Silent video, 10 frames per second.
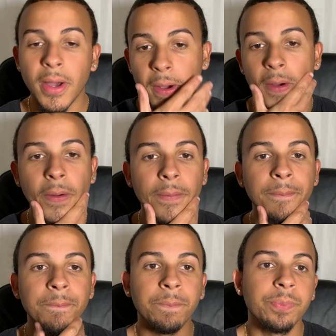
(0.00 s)

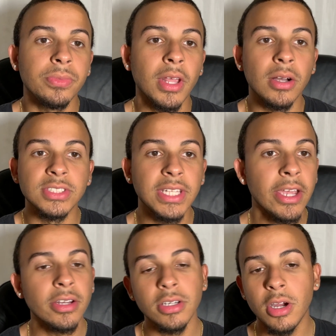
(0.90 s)
I was
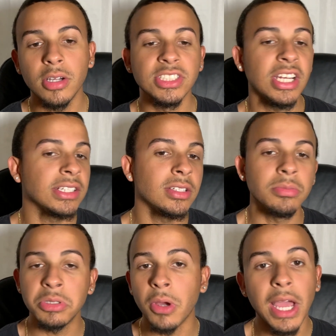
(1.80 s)
there, the car was jacked
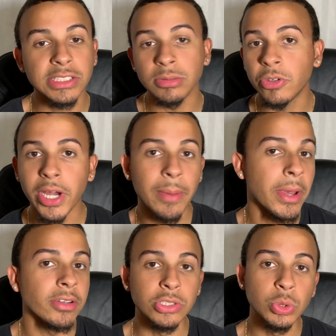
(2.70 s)
up, you know, I had some
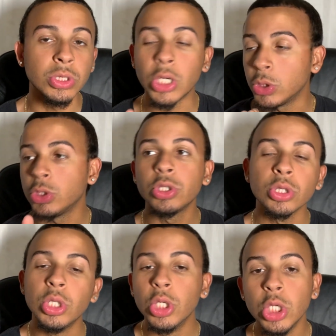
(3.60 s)
cranberry juice. I was
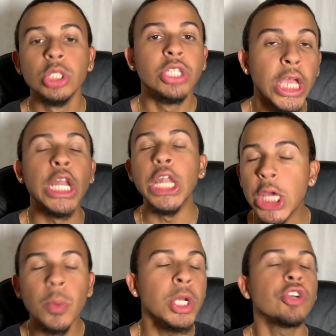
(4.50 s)
getting
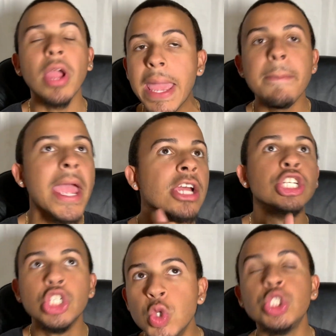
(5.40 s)
lit with the
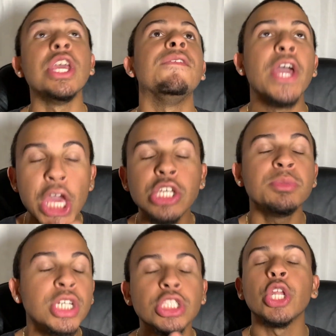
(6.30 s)
cranberry juice. You
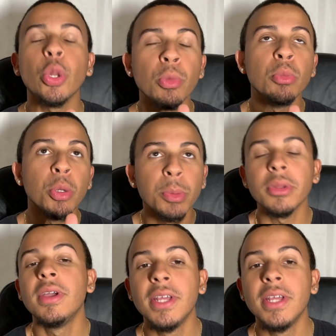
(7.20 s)
fails me. I was like,